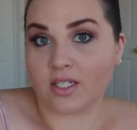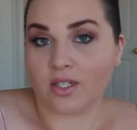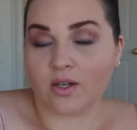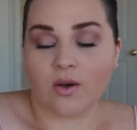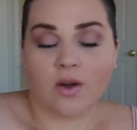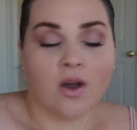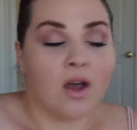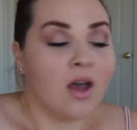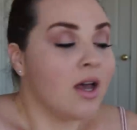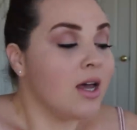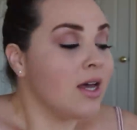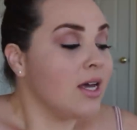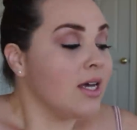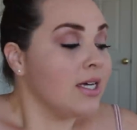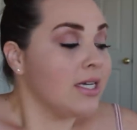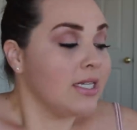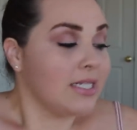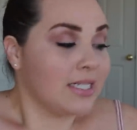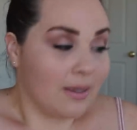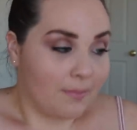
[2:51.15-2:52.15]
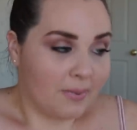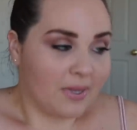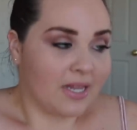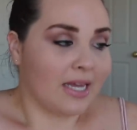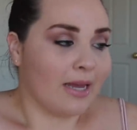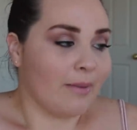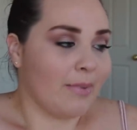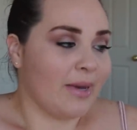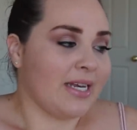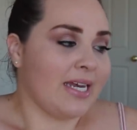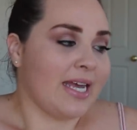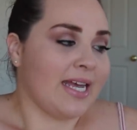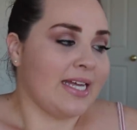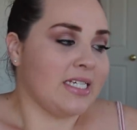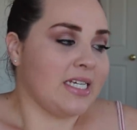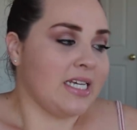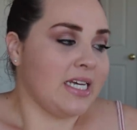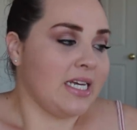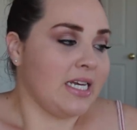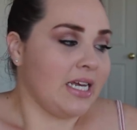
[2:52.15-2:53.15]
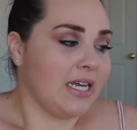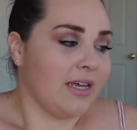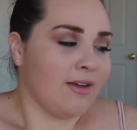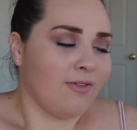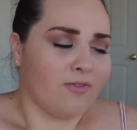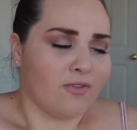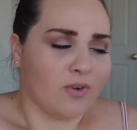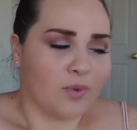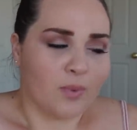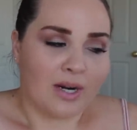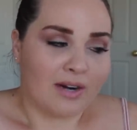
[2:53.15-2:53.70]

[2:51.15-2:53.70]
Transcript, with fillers: So typically I buy an 18 if for